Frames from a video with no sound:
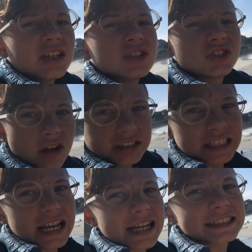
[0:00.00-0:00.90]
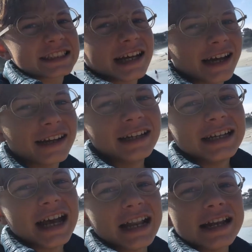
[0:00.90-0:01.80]
So it's the next day,
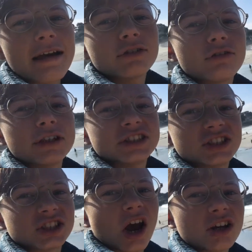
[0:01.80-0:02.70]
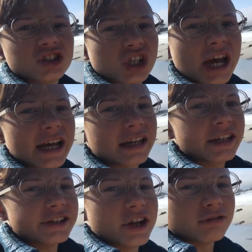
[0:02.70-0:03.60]
and now we're going to Target,
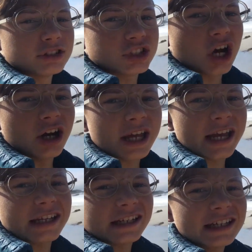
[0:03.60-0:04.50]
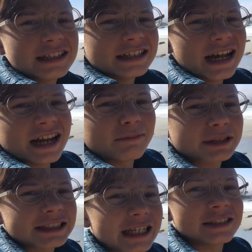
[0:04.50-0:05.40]
known as Target, and I'm
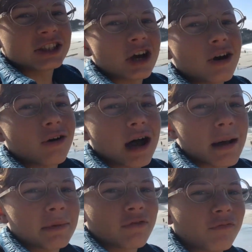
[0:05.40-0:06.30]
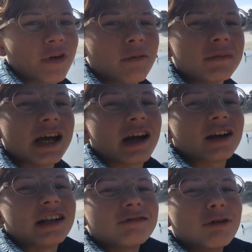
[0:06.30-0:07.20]
excited to go. I'm gonna film there.
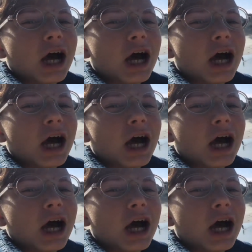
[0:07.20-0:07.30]
Woo!